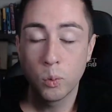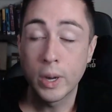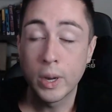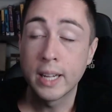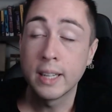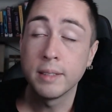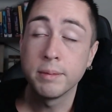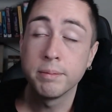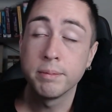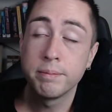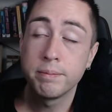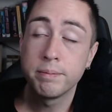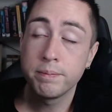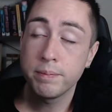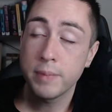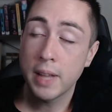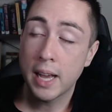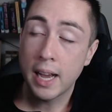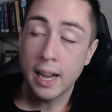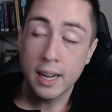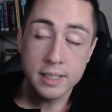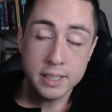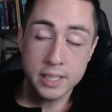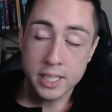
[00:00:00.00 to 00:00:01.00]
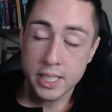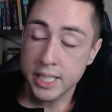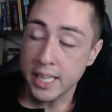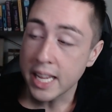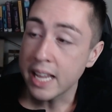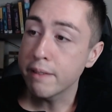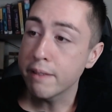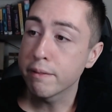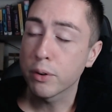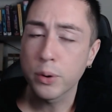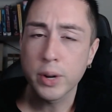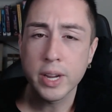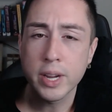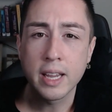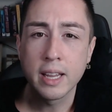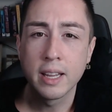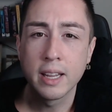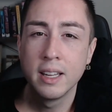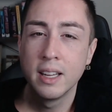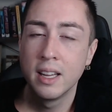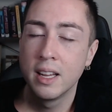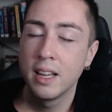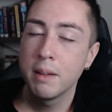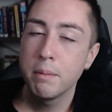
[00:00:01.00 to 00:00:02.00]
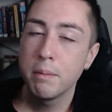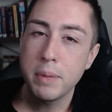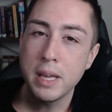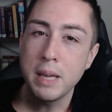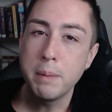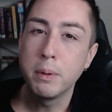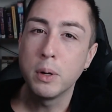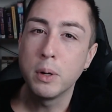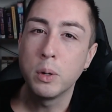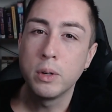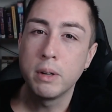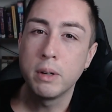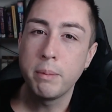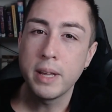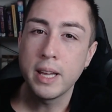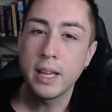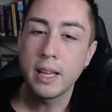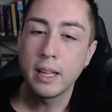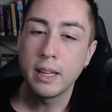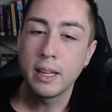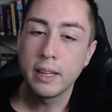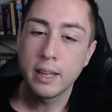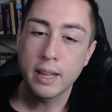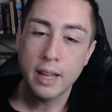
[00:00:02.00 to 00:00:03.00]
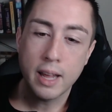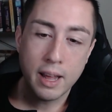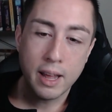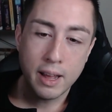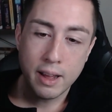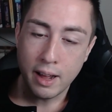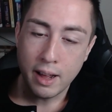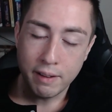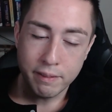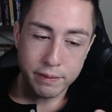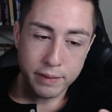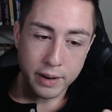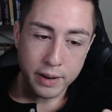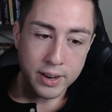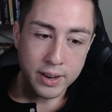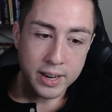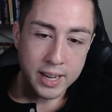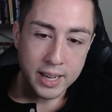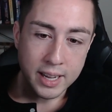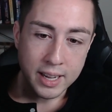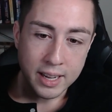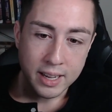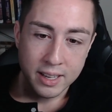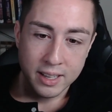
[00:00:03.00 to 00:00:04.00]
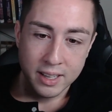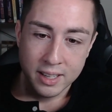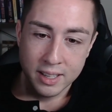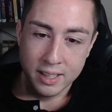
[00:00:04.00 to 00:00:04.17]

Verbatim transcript: well, unsavory people would be a, a very